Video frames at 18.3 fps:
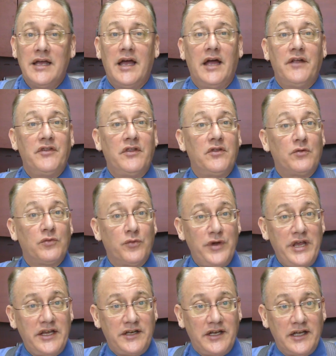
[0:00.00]
and then the
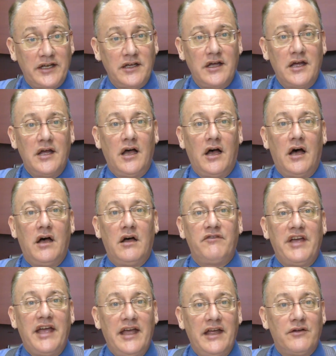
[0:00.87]
reading
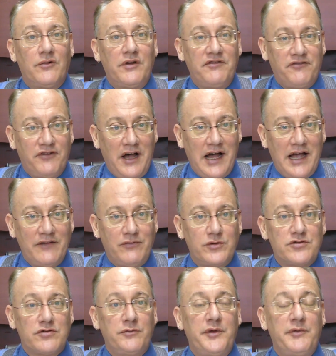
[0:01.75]
of Henry V,
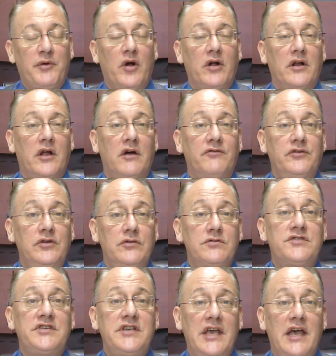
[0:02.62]
which will be part of
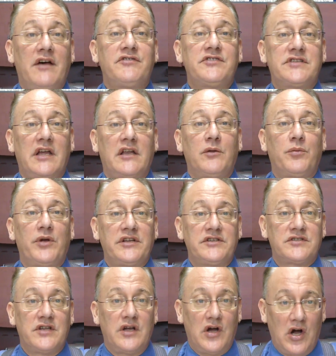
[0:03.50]
UCF
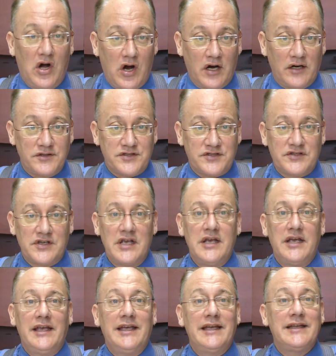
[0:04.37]
Celebrates the Arts
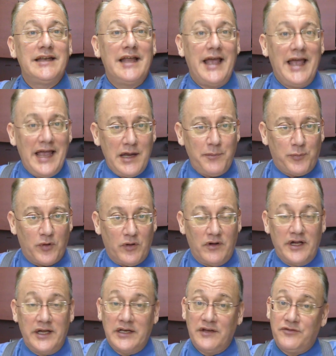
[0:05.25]
in April.
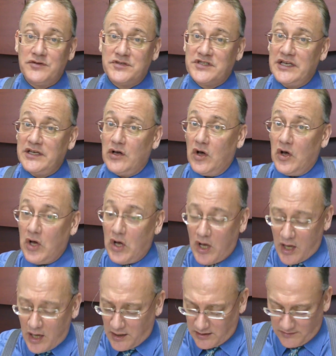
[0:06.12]
And if you see
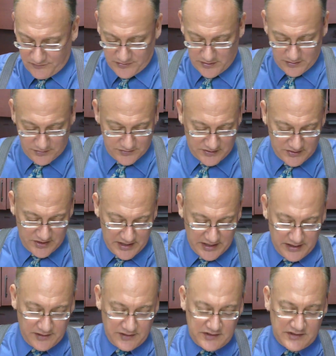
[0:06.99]
all of those
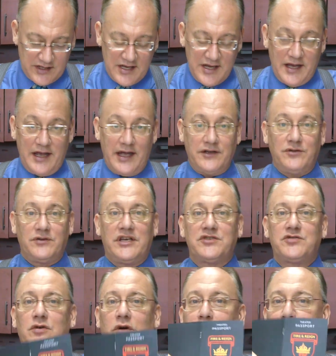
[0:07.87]
things, and you get your